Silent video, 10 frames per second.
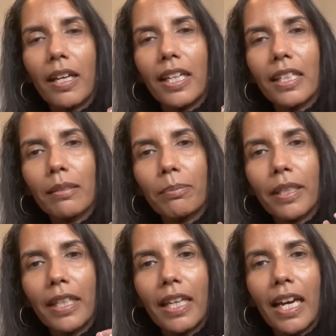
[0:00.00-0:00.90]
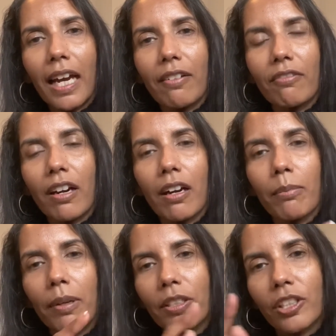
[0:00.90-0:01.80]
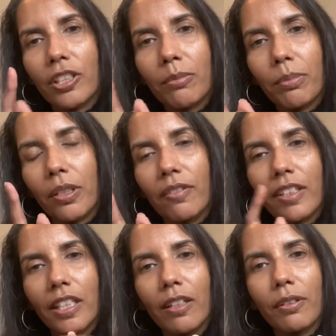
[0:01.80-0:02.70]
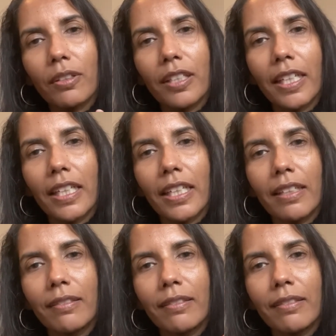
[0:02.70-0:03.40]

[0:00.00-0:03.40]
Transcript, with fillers: a little bit and rub. I'll just put the video on here.